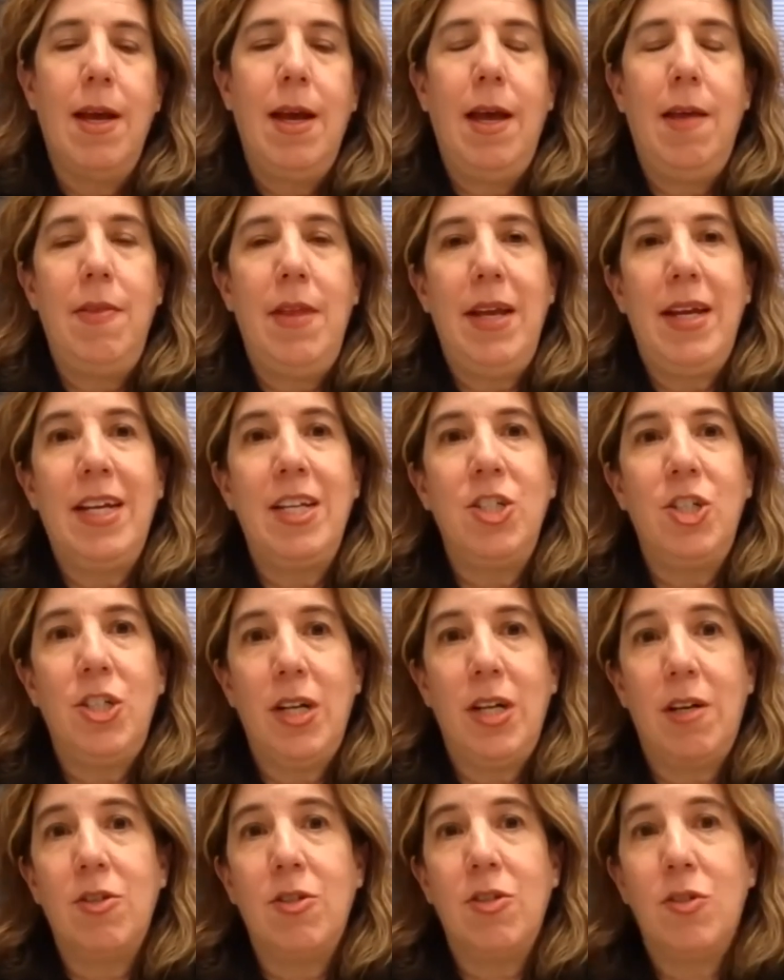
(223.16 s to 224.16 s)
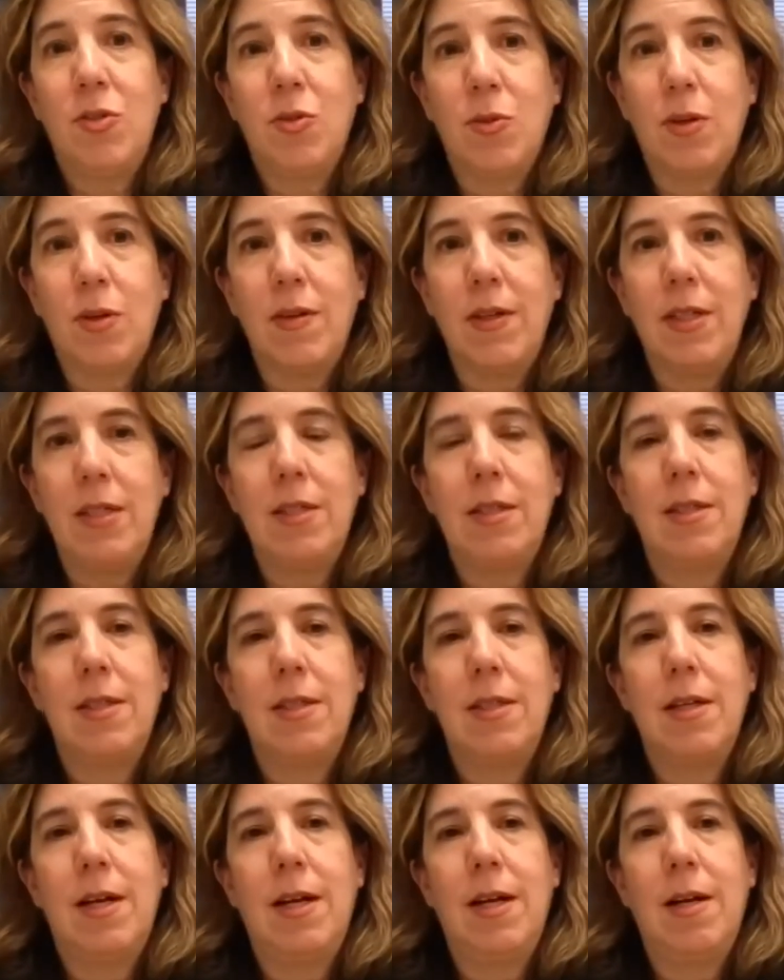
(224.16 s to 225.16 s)
and they can share stories.
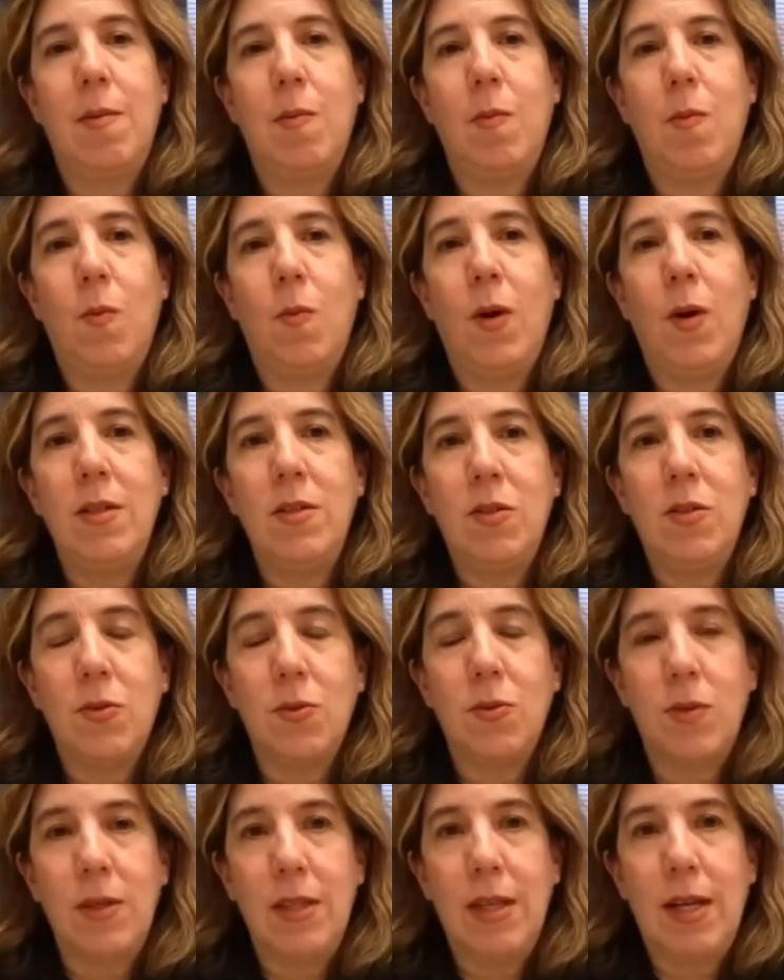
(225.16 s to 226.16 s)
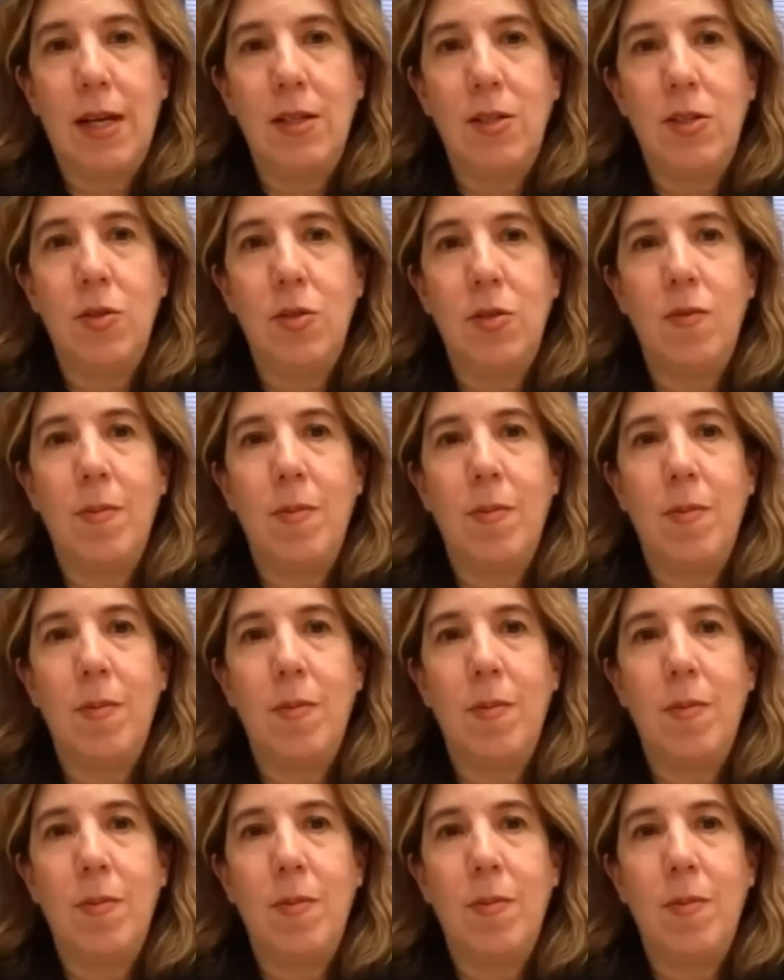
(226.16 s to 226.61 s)
One story that I do